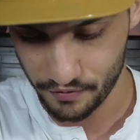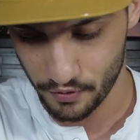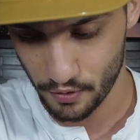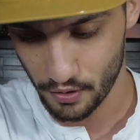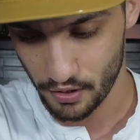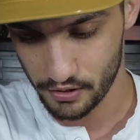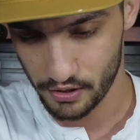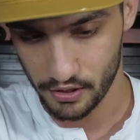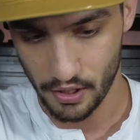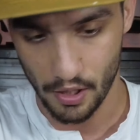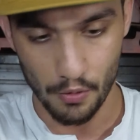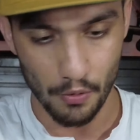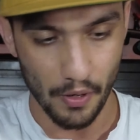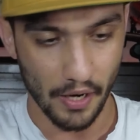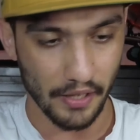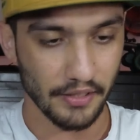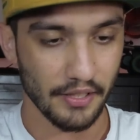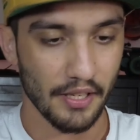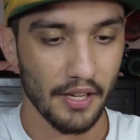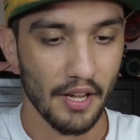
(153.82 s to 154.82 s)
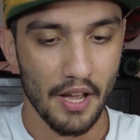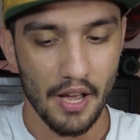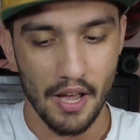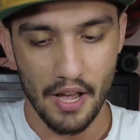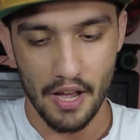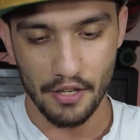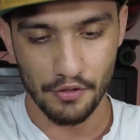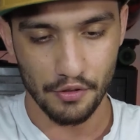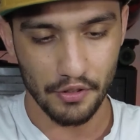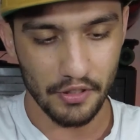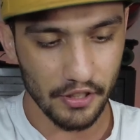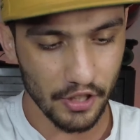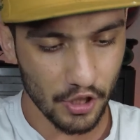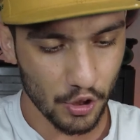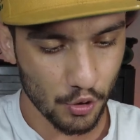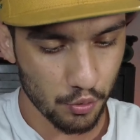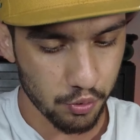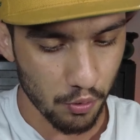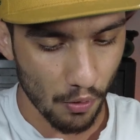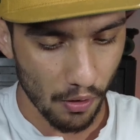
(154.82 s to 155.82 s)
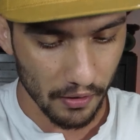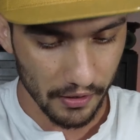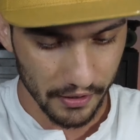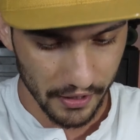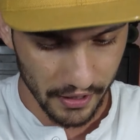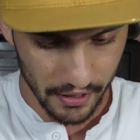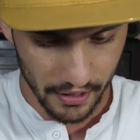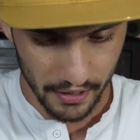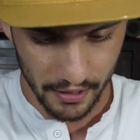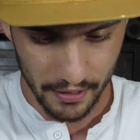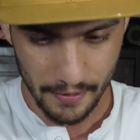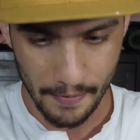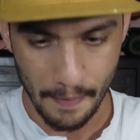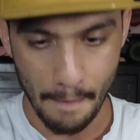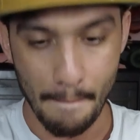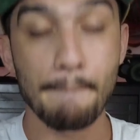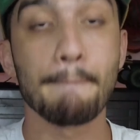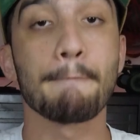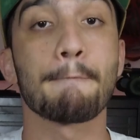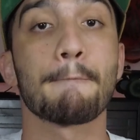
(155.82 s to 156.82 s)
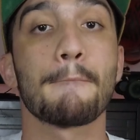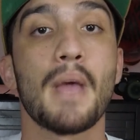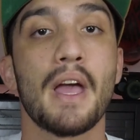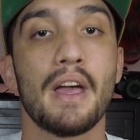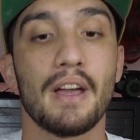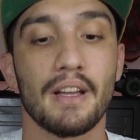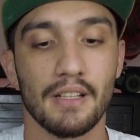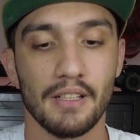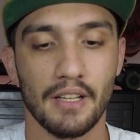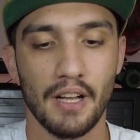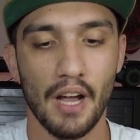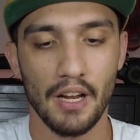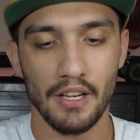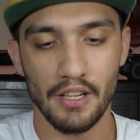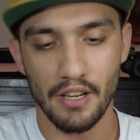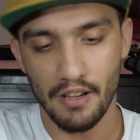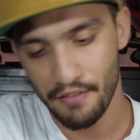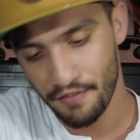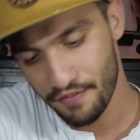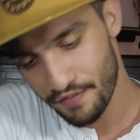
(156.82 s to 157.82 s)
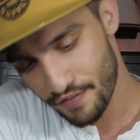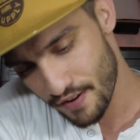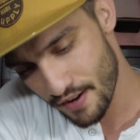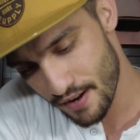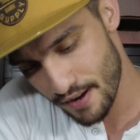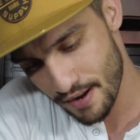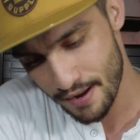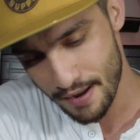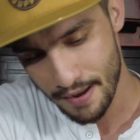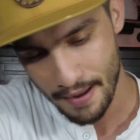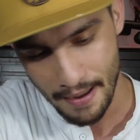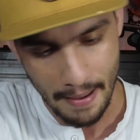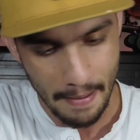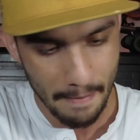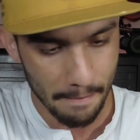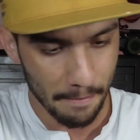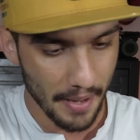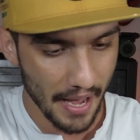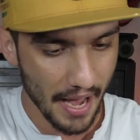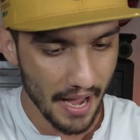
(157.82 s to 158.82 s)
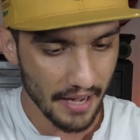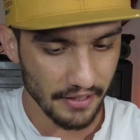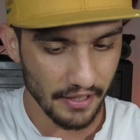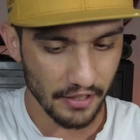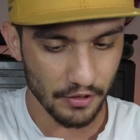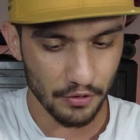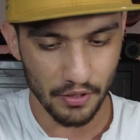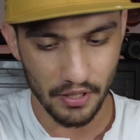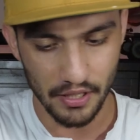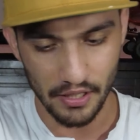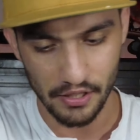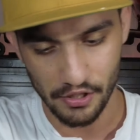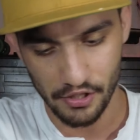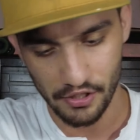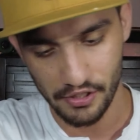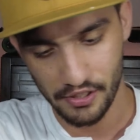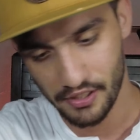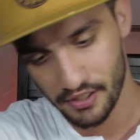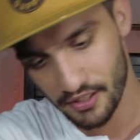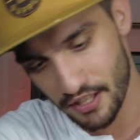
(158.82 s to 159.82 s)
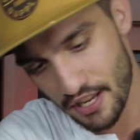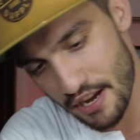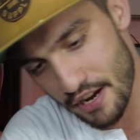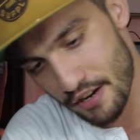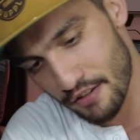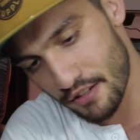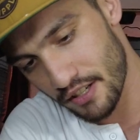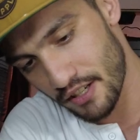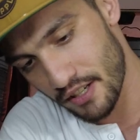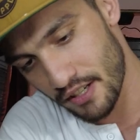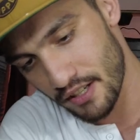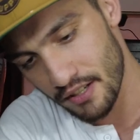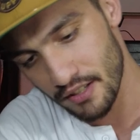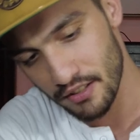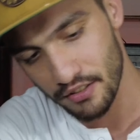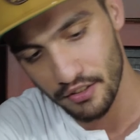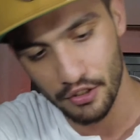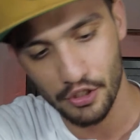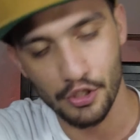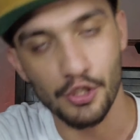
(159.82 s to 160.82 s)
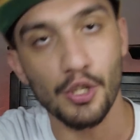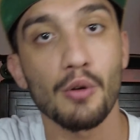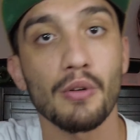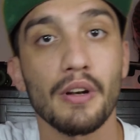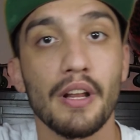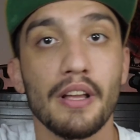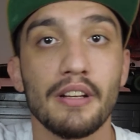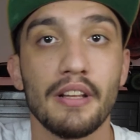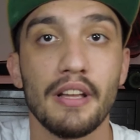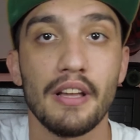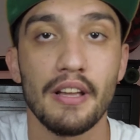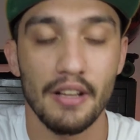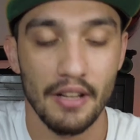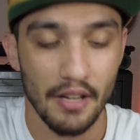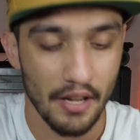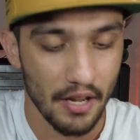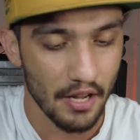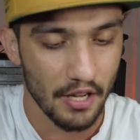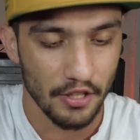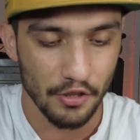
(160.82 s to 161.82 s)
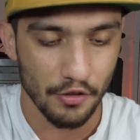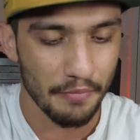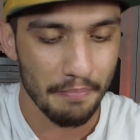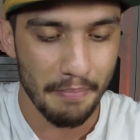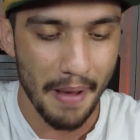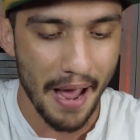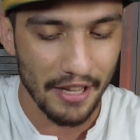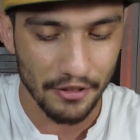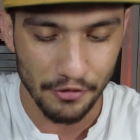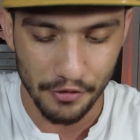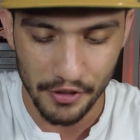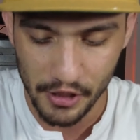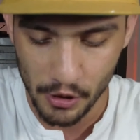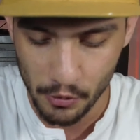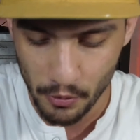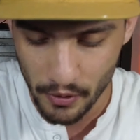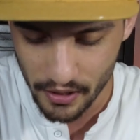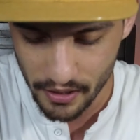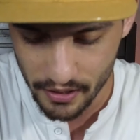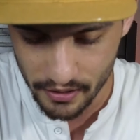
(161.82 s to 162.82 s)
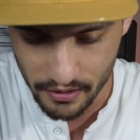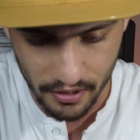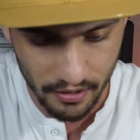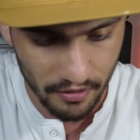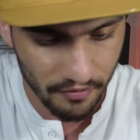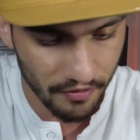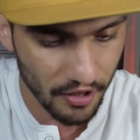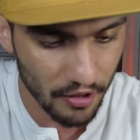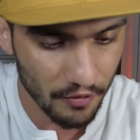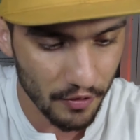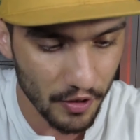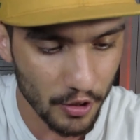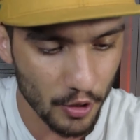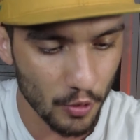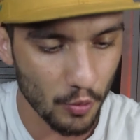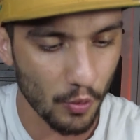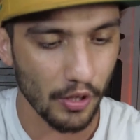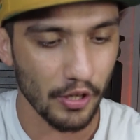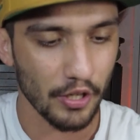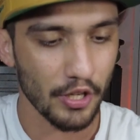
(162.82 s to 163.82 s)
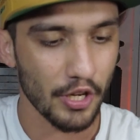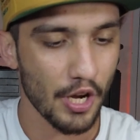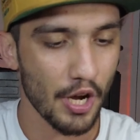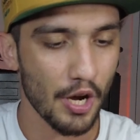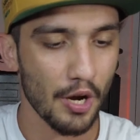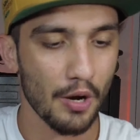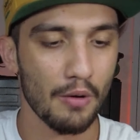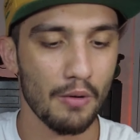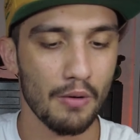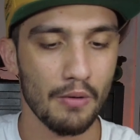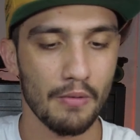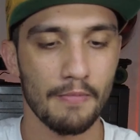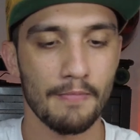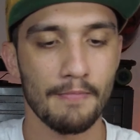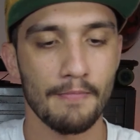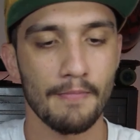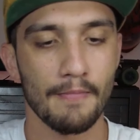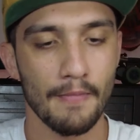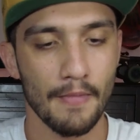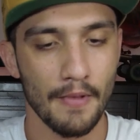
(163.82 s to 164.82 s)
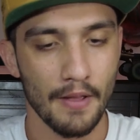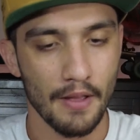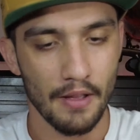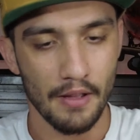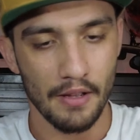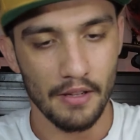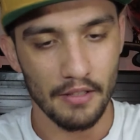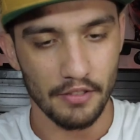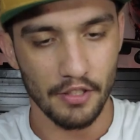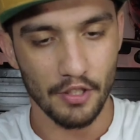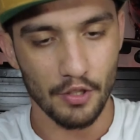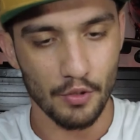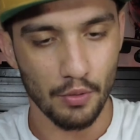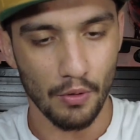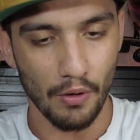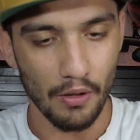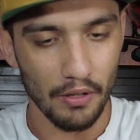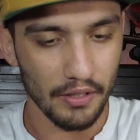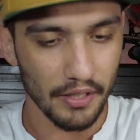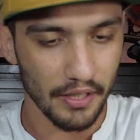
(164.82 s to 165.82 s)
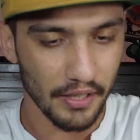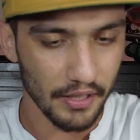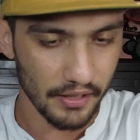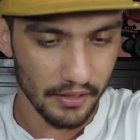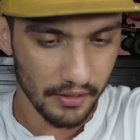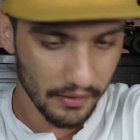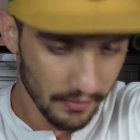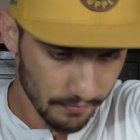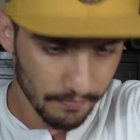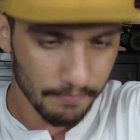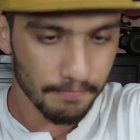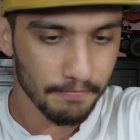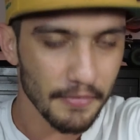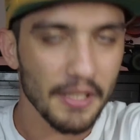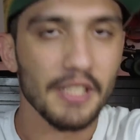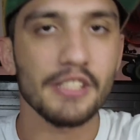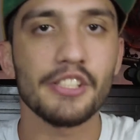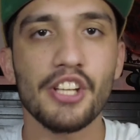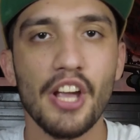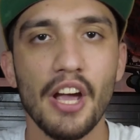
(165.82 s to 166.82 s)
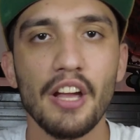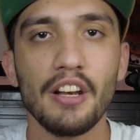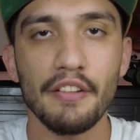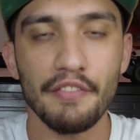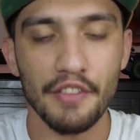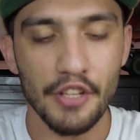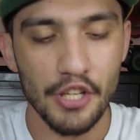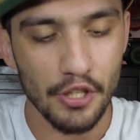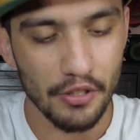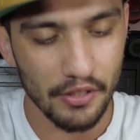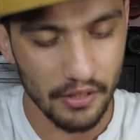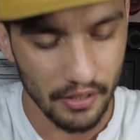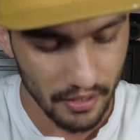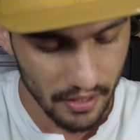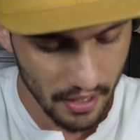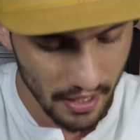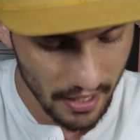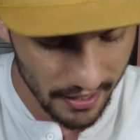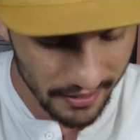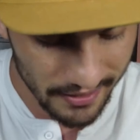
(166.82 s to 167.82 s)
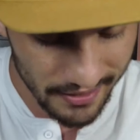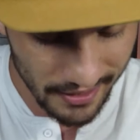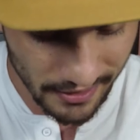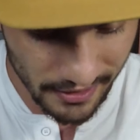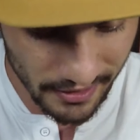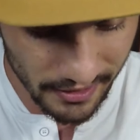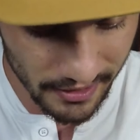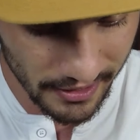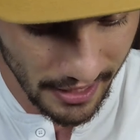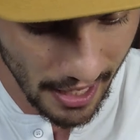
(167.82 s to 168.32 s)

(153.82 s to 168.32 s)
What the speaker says: that for us. Alright, a really quality kind of bag that you can just carry the drone and your batteries with it wherever you want to go. The quality is kind of good. It doesn't